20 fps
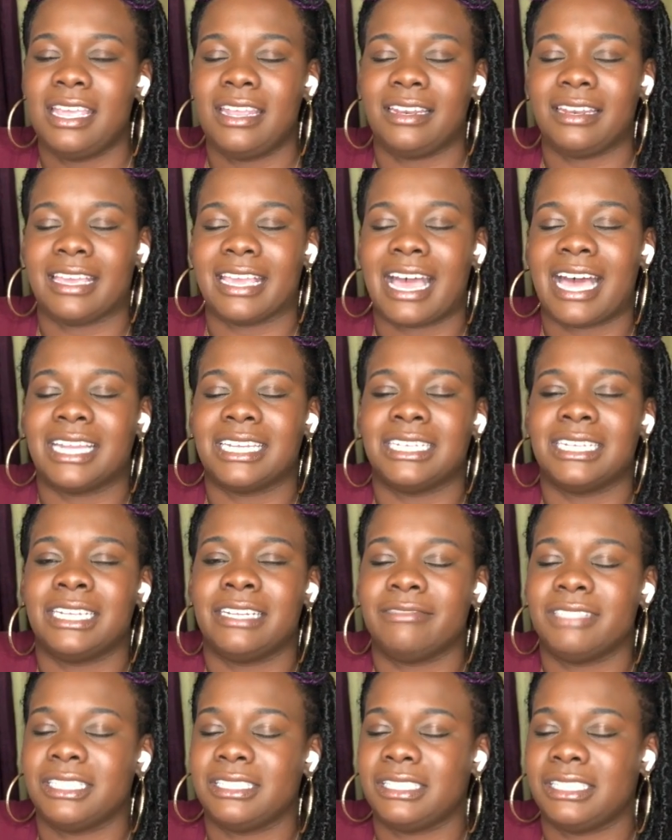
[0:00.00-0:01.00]
Like, I
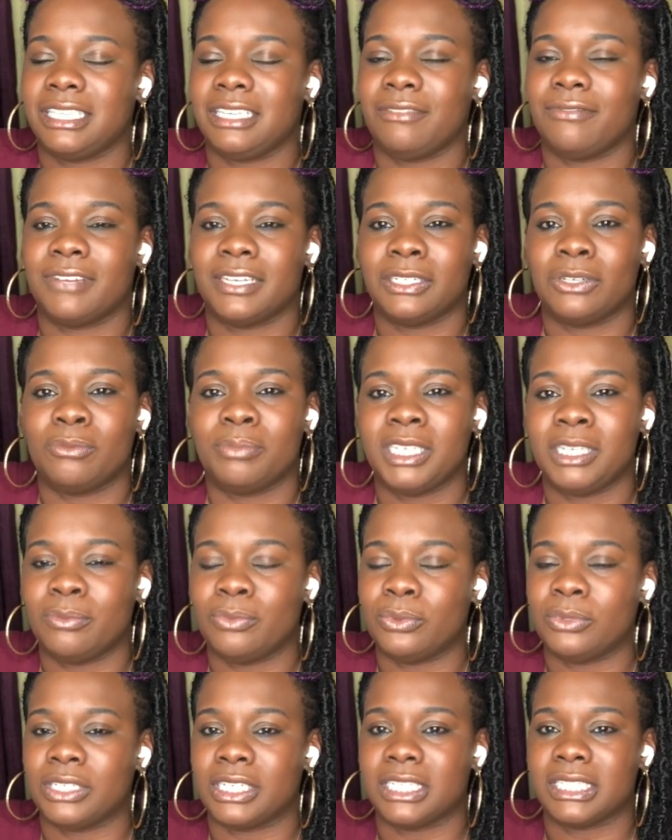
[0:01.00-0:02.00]
love to see fellow
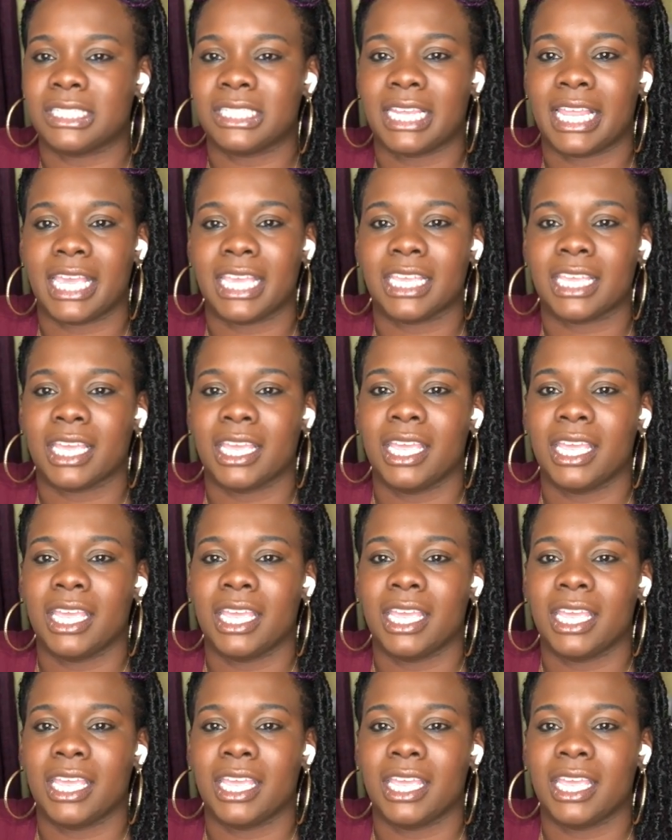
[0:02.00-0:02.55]
people just like